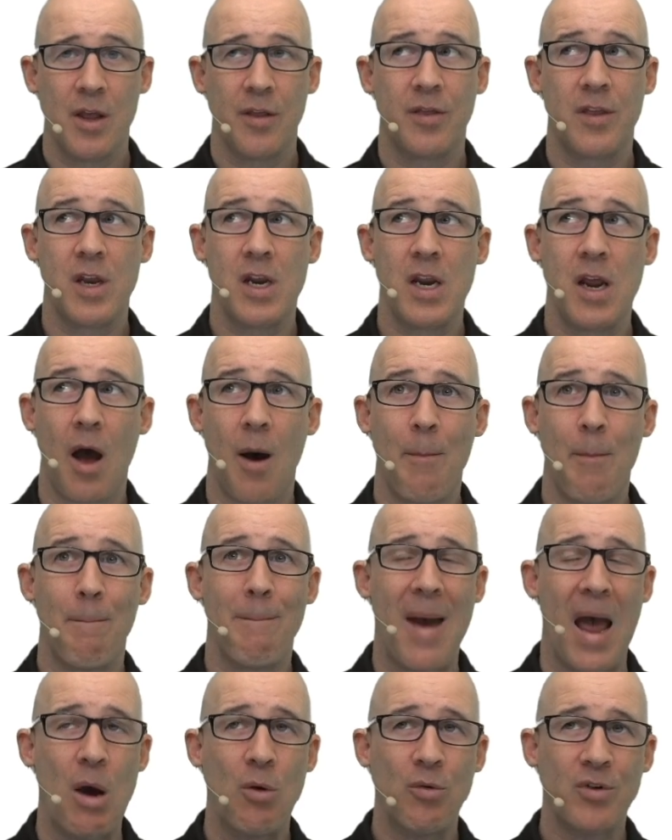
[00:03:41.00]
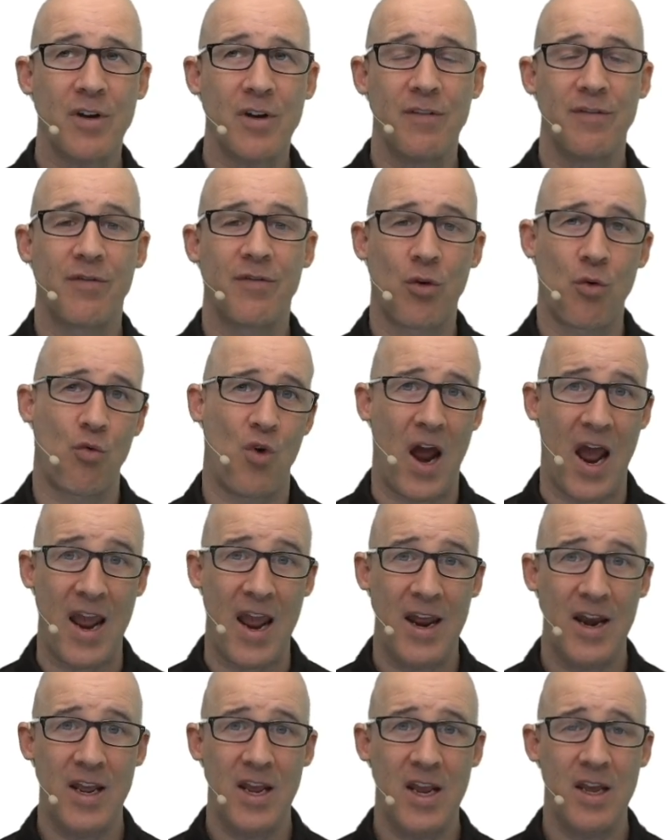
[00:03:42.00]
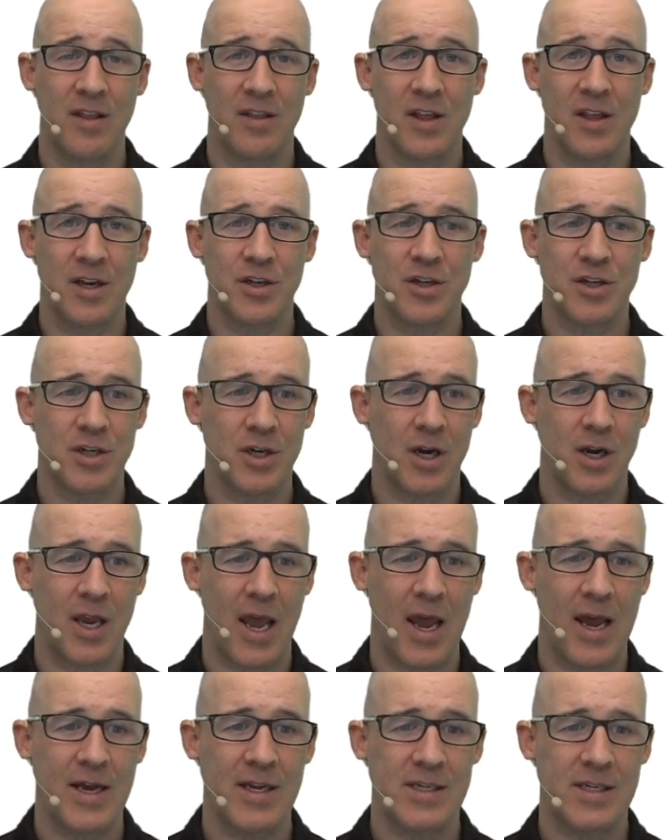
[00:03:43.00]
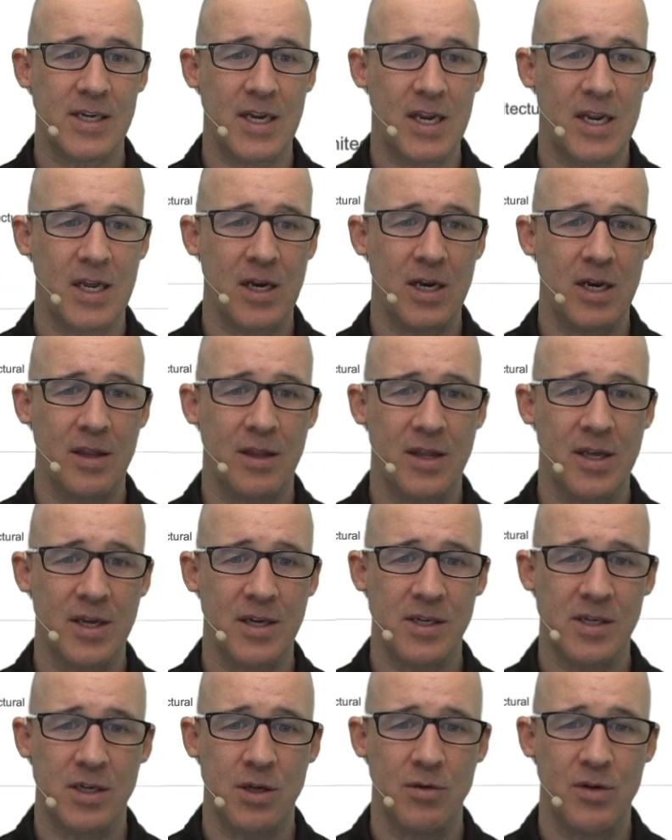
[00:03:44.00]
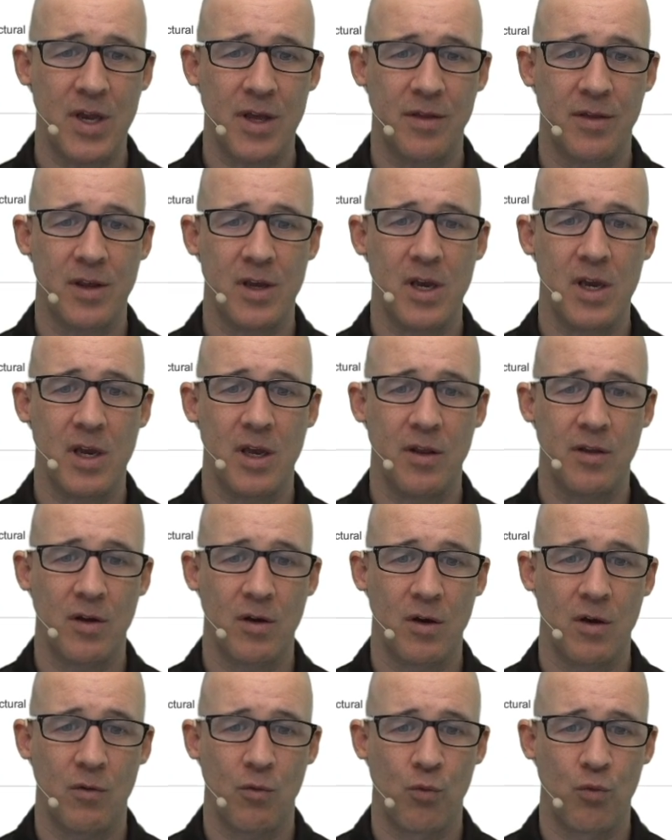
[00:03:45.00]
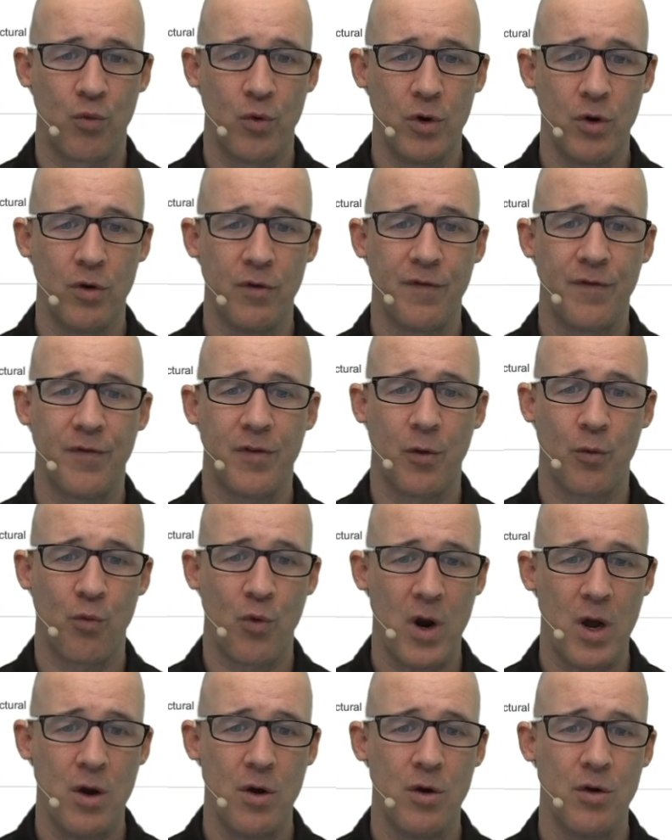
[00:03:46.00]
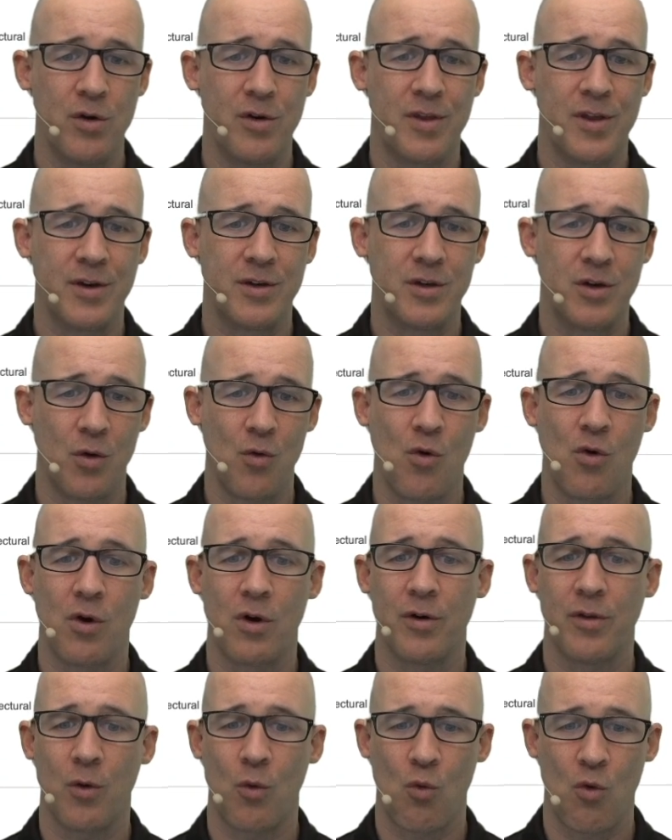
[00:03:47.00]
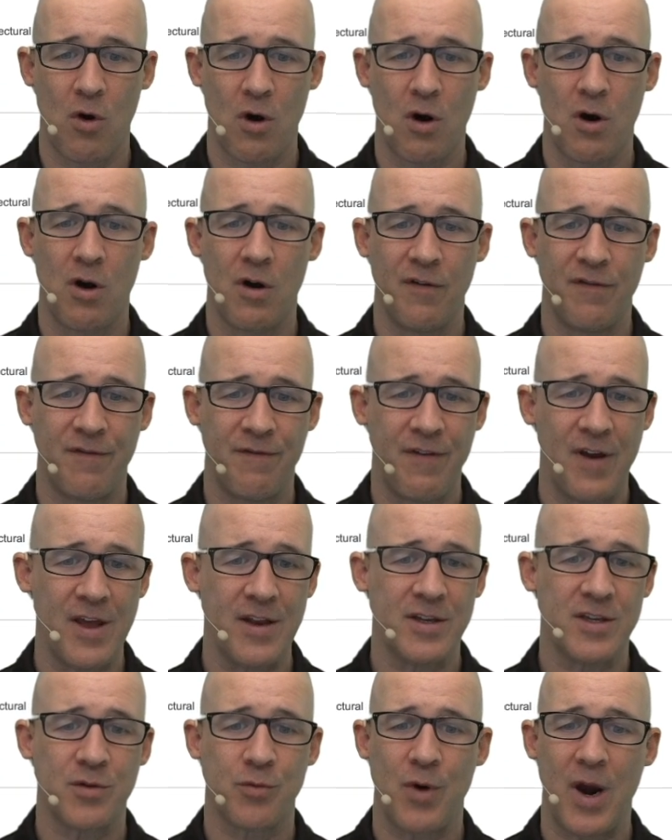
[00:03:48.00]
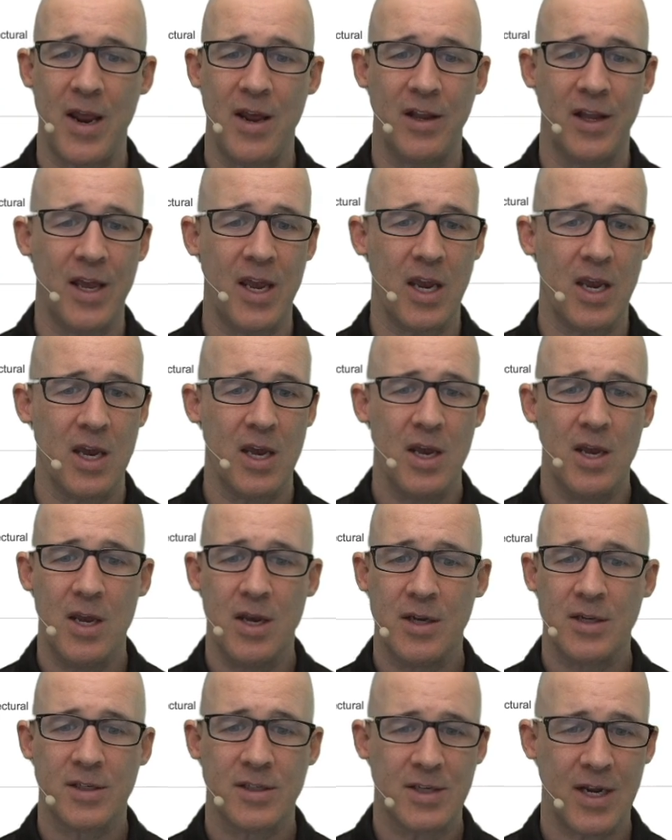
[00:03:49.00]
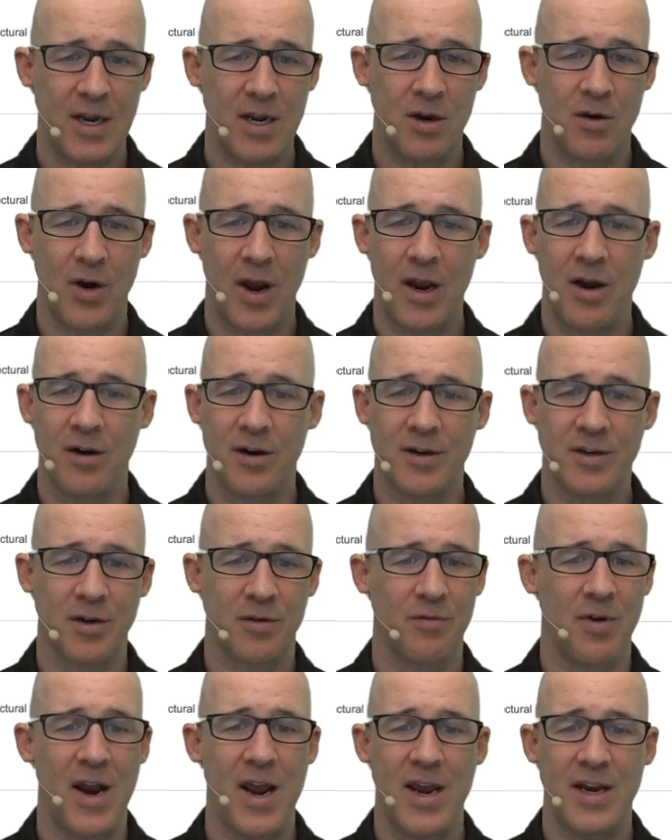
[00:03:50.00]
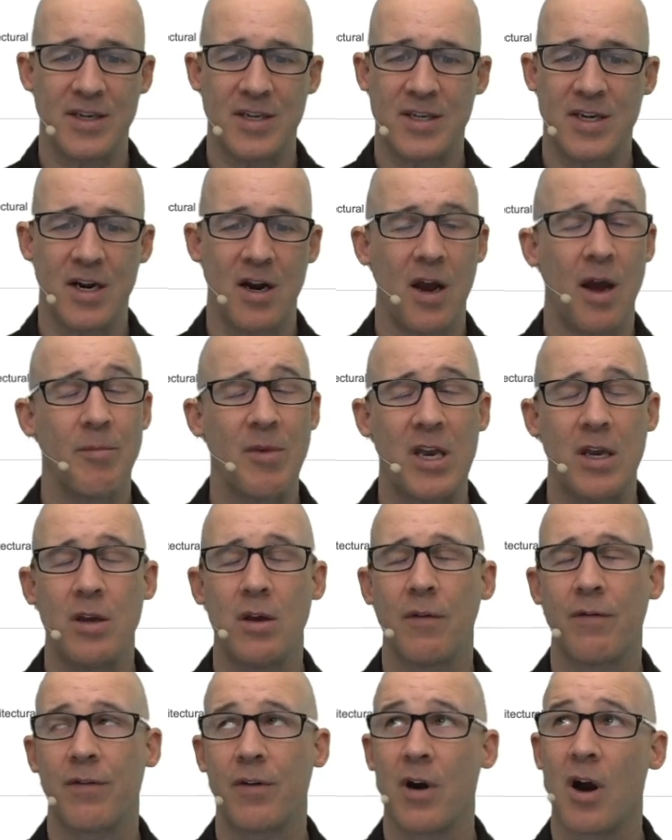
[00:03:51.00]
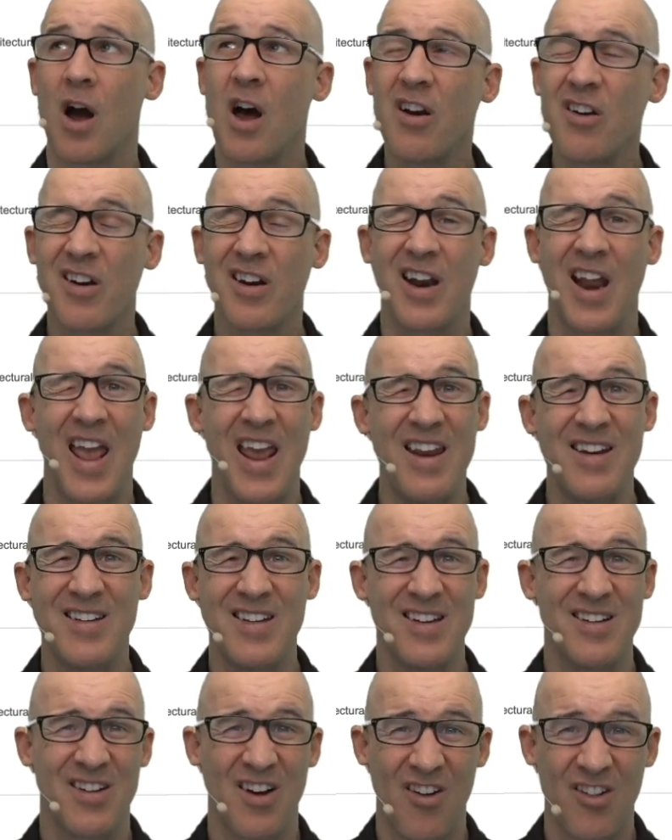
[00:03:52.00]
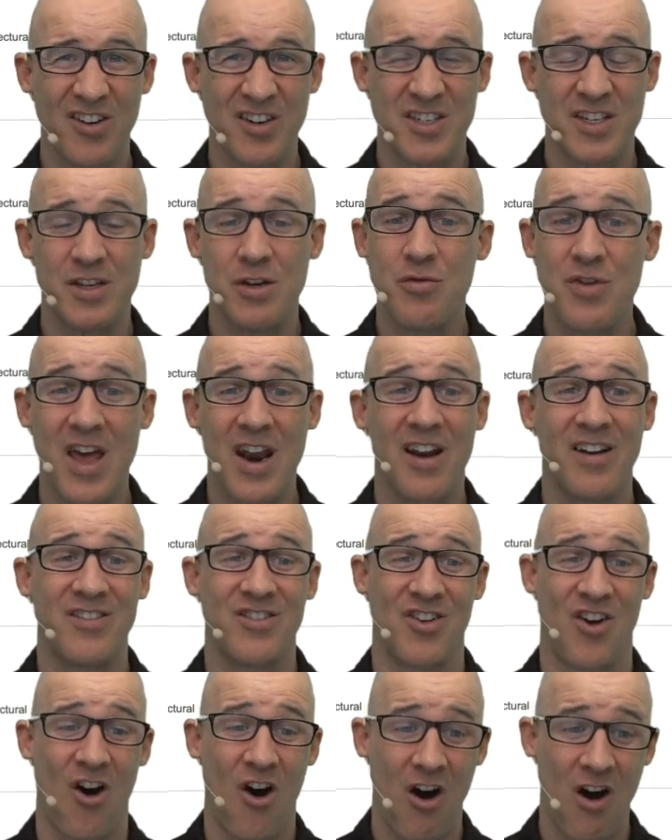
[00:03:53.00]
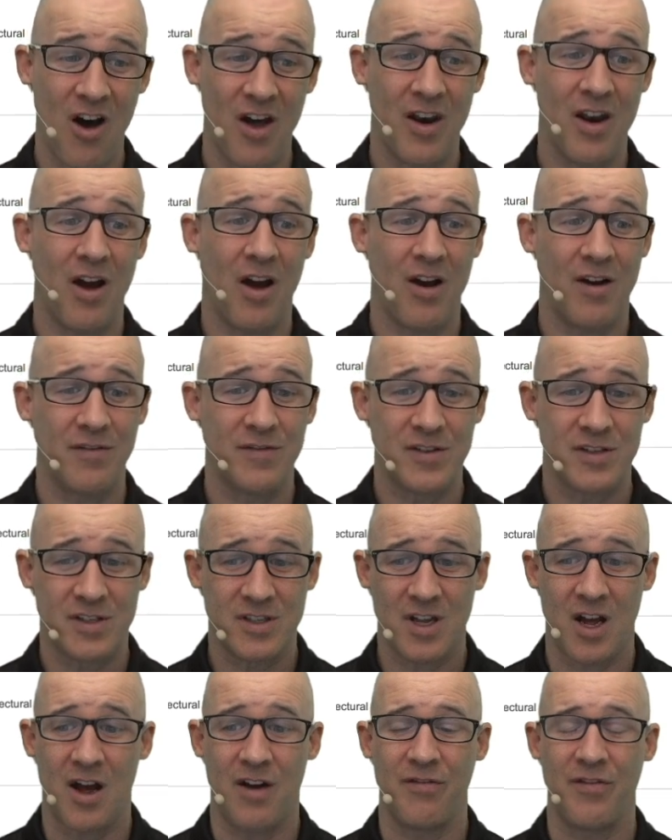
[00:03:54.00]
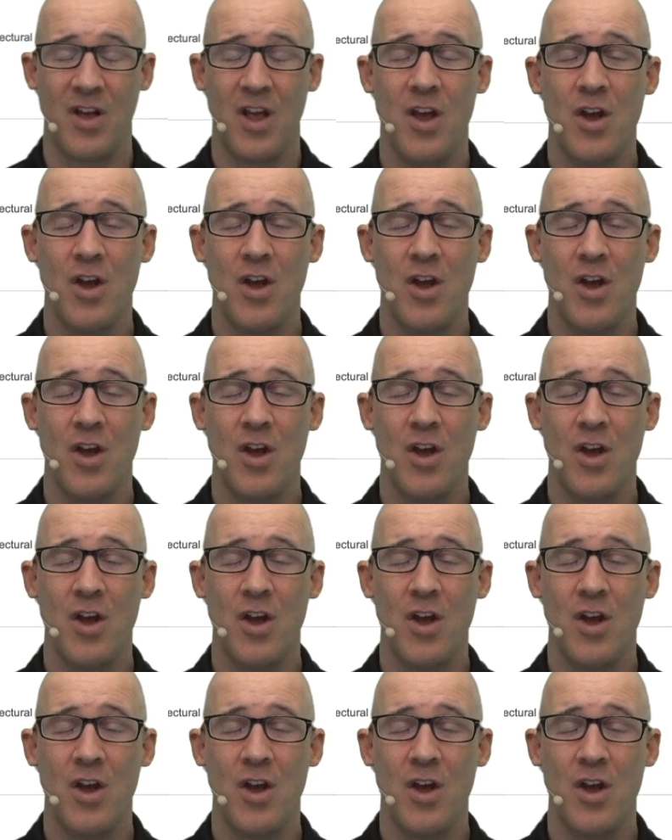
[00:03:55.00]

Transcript: The amount of variety that Chuck has in this, you get the roof, the road, the door, the wall, fence, railing, site grader, terrain, stair. I mean, for $118, you get a ton of stuff.